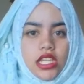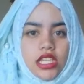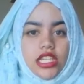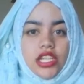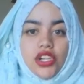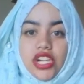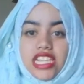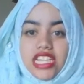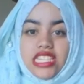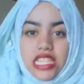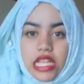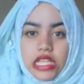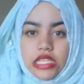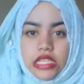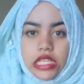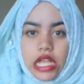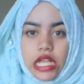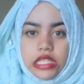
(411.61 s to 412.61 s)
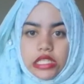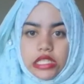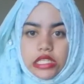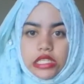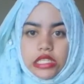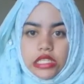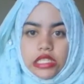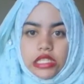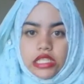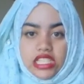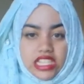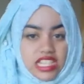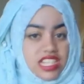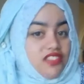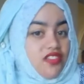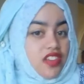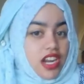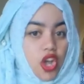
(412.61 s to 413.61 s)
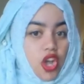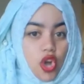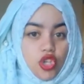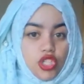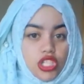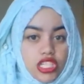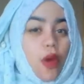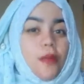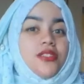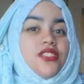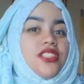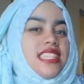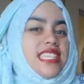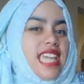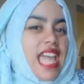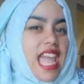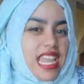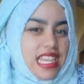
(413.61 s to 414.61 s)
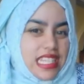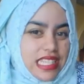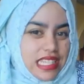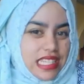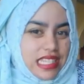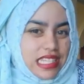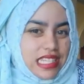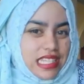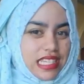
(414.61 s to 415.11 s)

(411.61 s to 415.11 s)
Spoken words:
degrees Celsius. That's very hot. Almost 38.